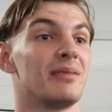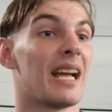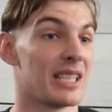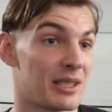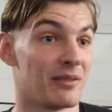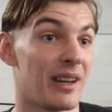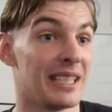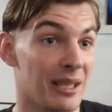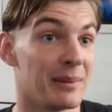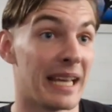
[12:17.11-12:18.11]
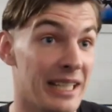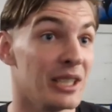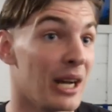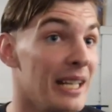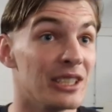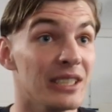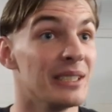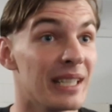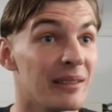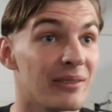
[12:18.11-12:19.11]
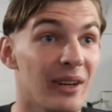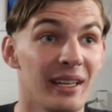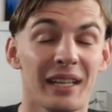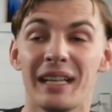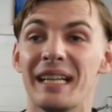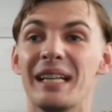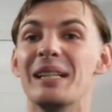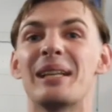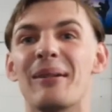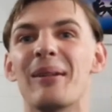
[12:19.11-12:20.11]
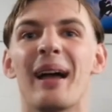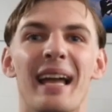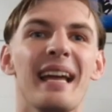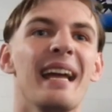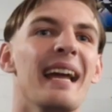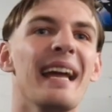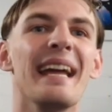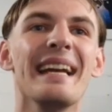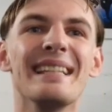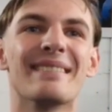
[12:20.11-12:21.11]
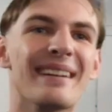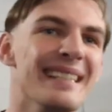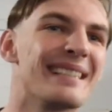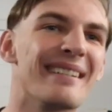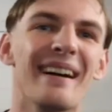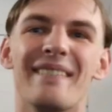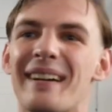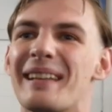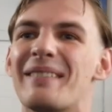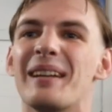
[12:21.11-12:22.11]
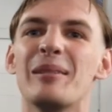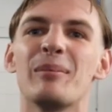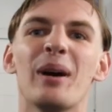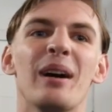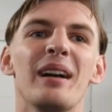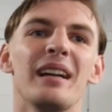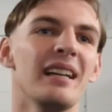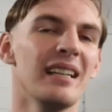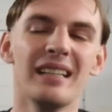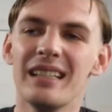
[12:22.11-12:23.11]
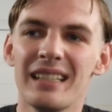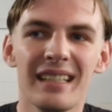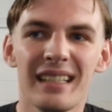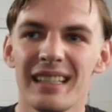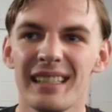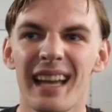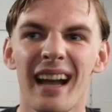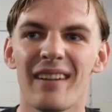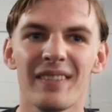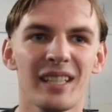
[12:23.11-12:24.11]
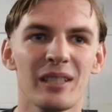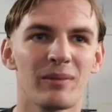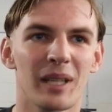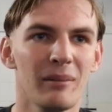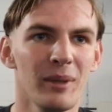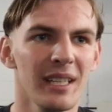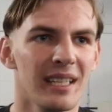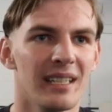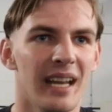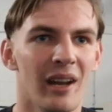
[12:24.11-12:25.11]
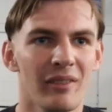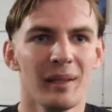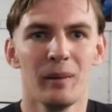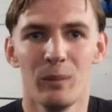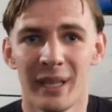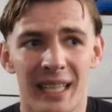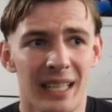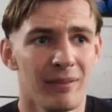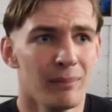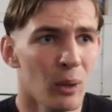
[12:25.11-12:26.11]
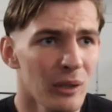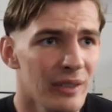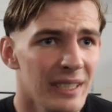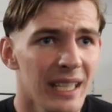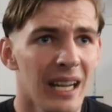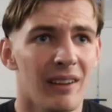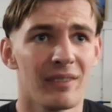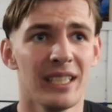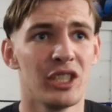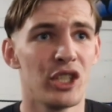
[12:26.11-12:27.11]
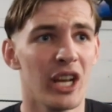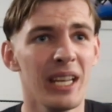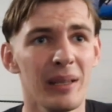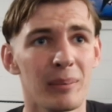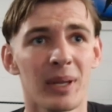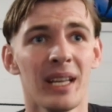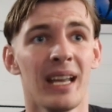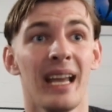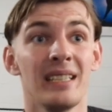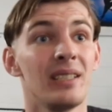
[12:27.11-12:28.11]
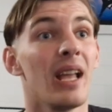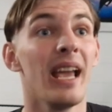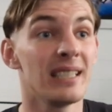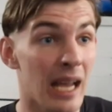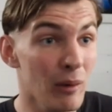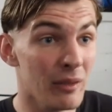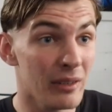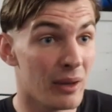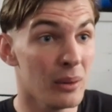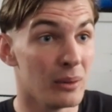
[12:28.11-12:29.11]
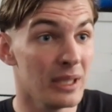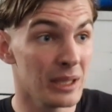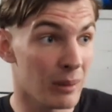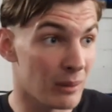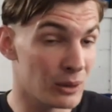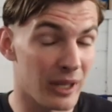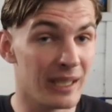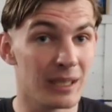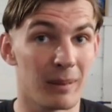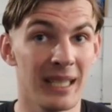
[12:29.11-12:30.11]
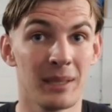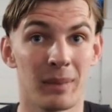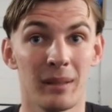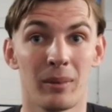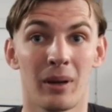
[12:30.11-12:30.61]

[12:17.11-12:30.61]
That's the face I'm getting. She's terrified. So, like, it is always quite a funny thing, but yeah, I think it's fucking wicked. And I think it'd be wicked if more of it's here. It's cheap. It's healthy food. This is what I was trying to explain to people.